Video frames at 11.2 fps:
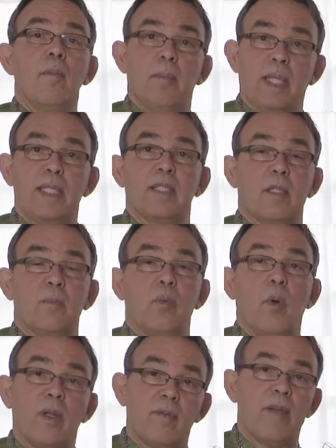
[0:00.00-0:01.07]
begins to
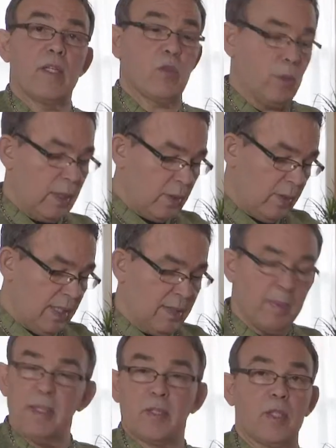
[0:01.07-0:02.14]
boil eventually, these
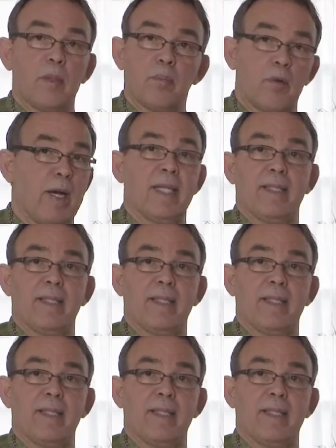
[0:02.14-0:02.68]
beans are going to break